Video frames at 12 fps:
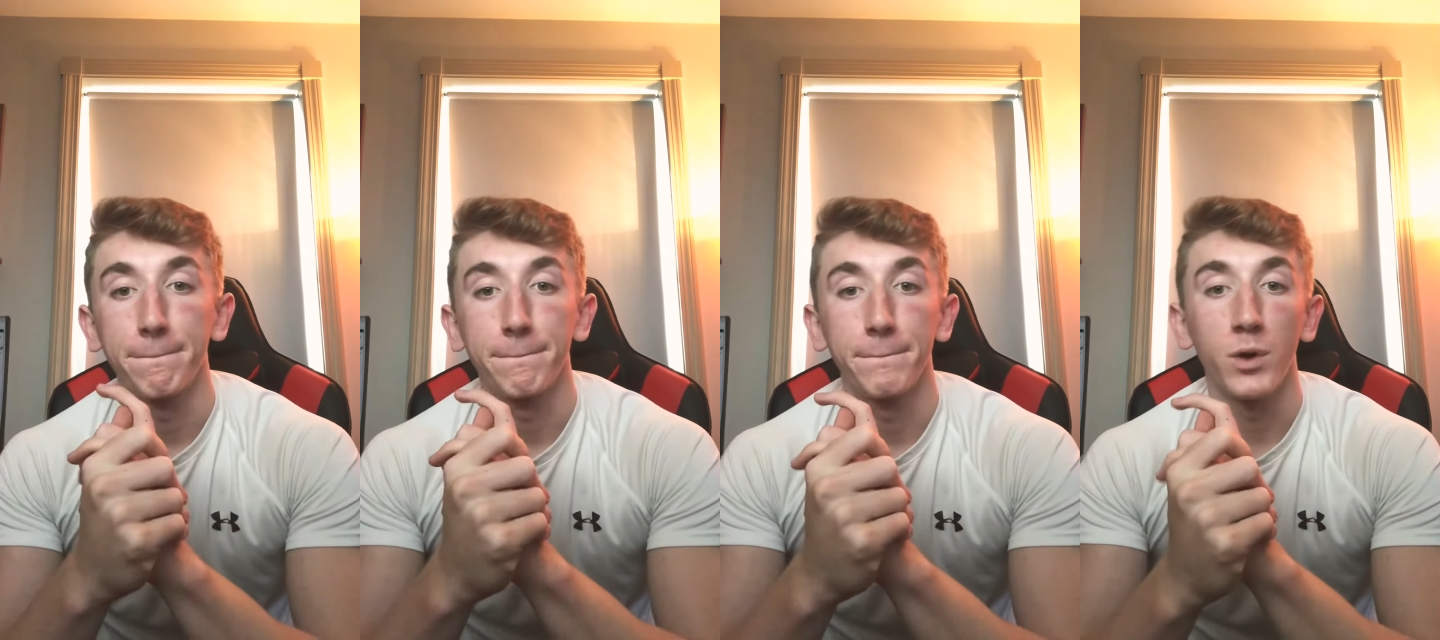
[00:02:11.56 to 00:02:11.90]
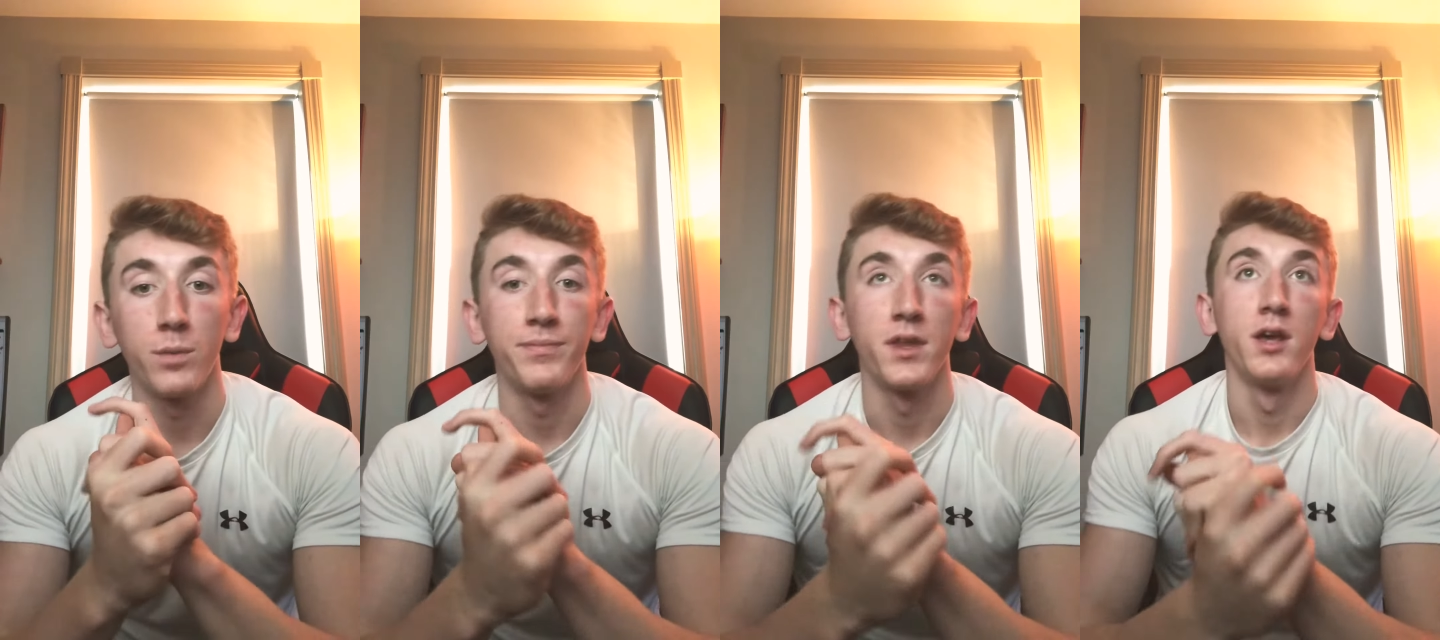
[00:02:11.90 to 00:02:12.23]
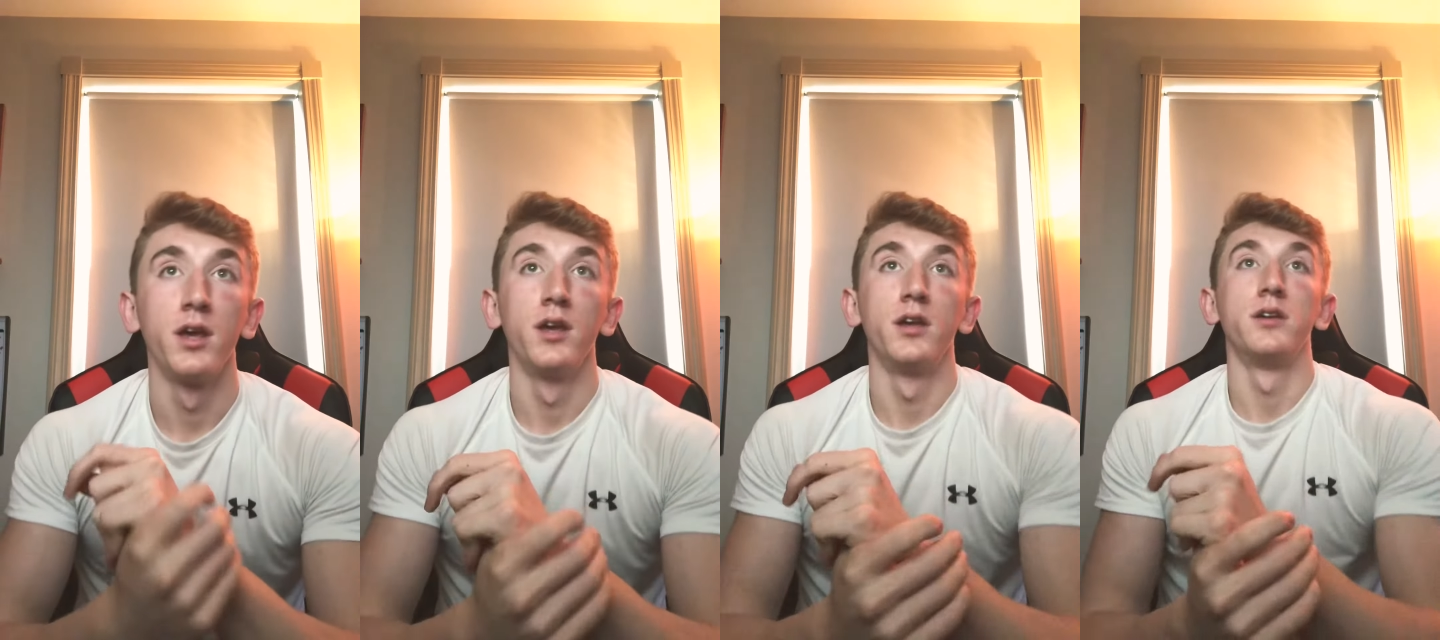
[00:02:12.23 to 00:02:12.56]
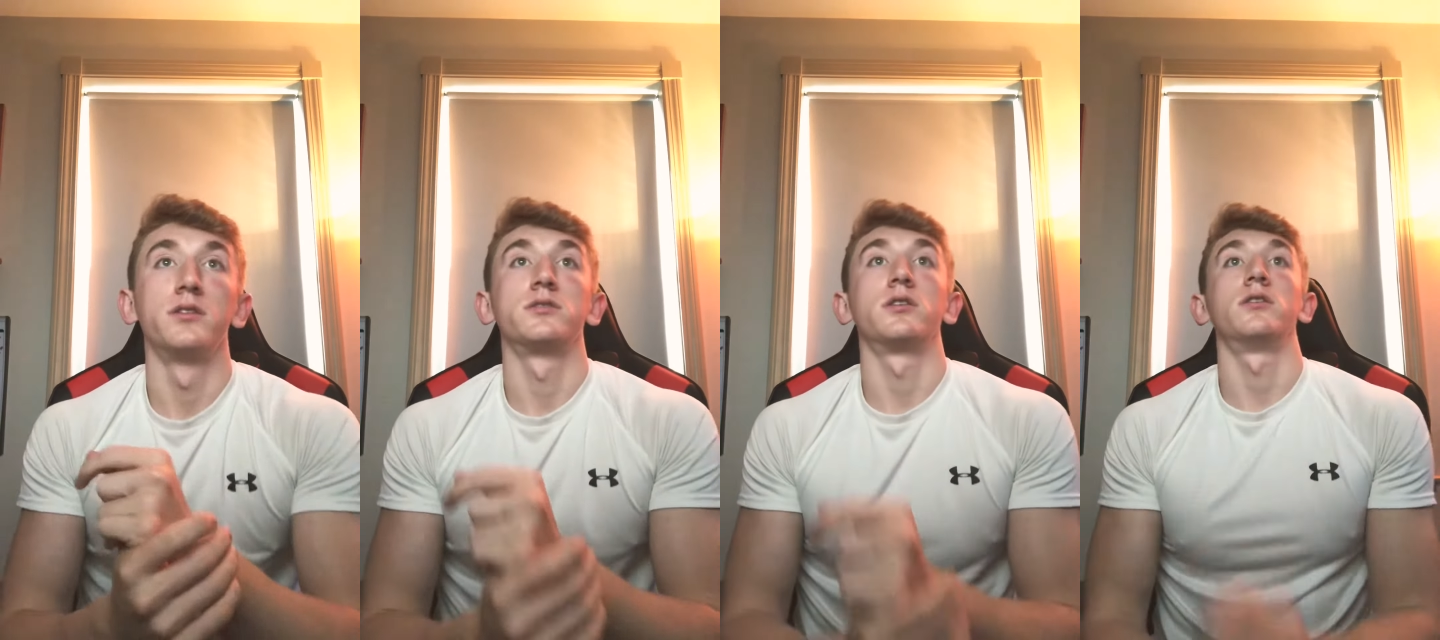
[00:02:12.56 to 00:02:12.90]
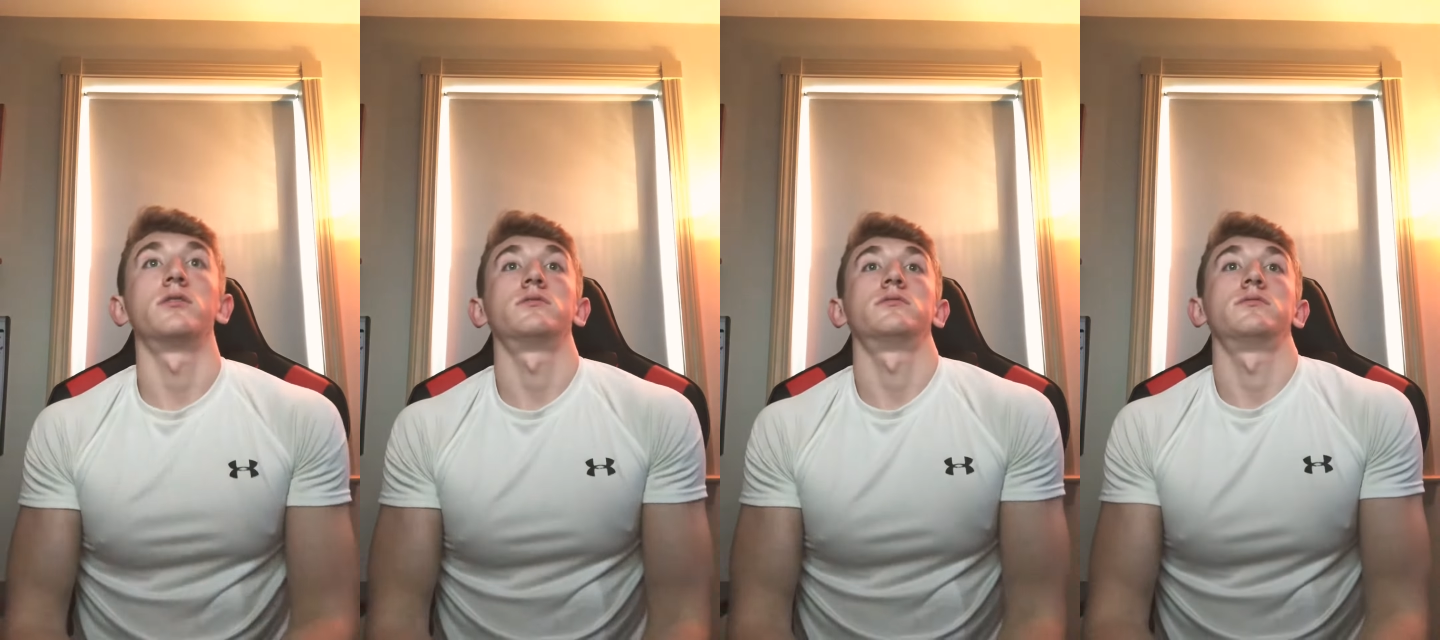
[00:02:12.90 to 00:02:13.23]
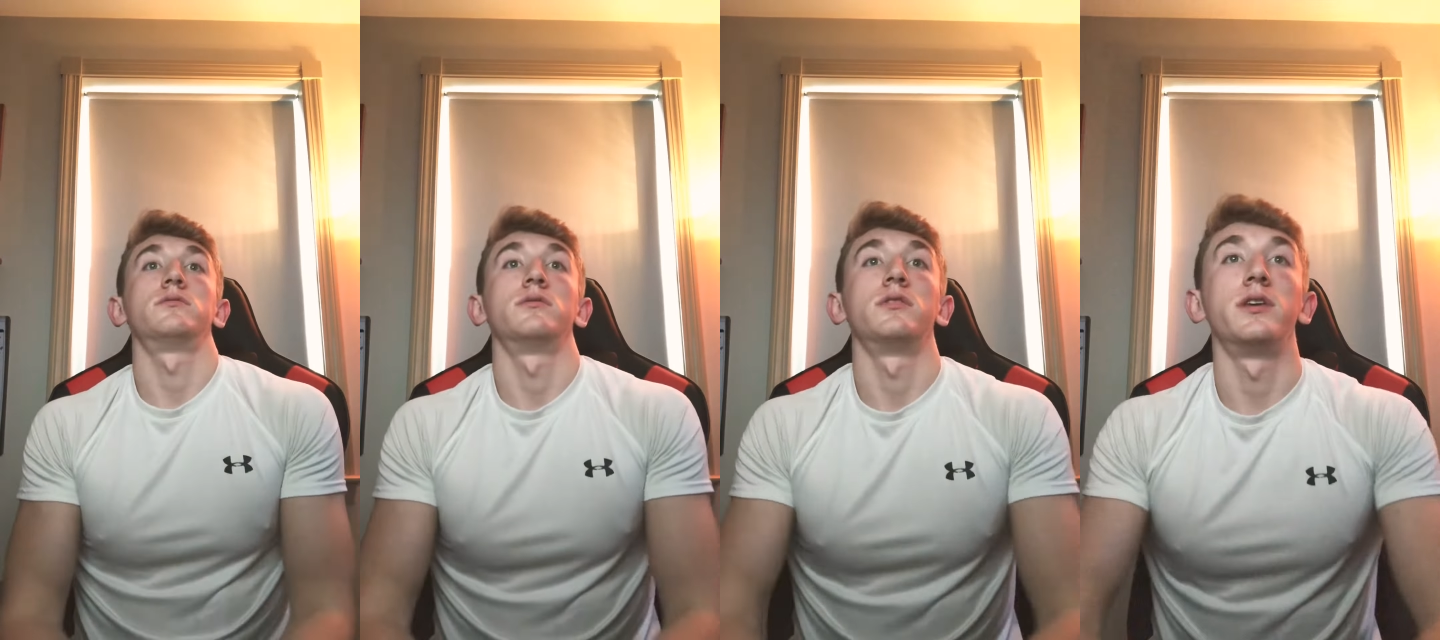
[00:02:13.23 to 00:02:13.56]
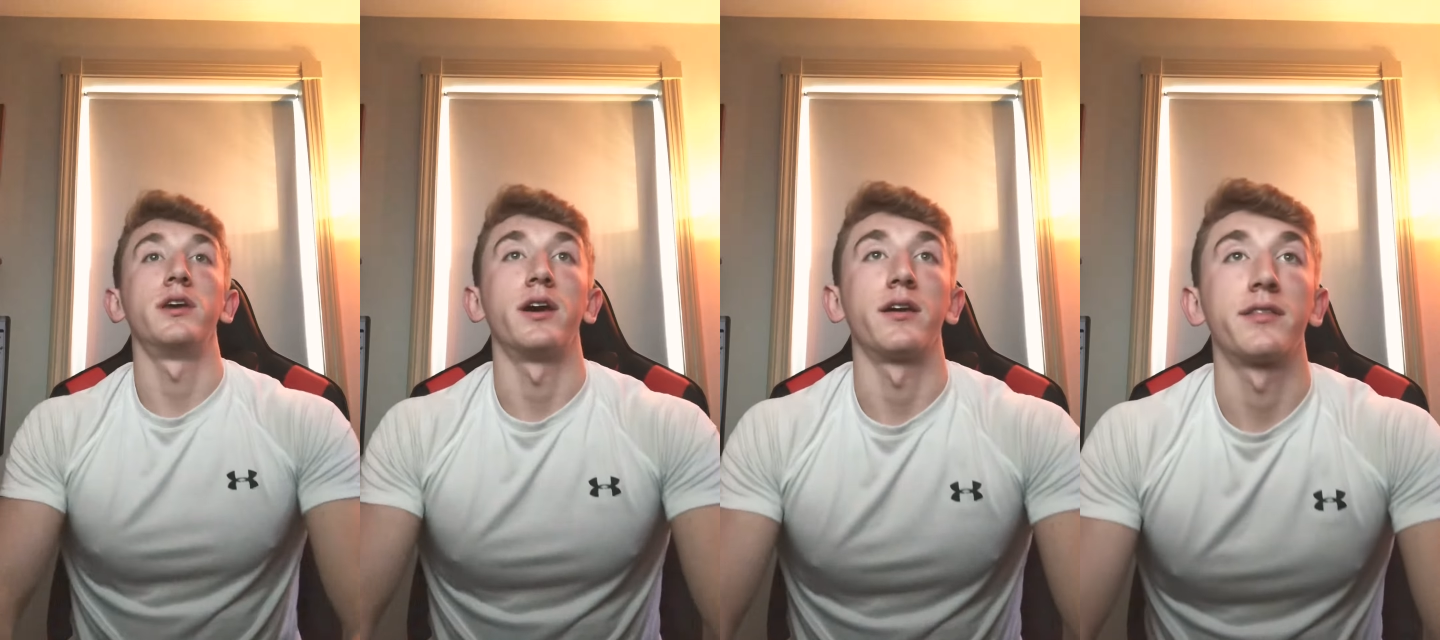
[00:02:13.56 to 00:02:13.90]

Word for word: Boom. So, yeah,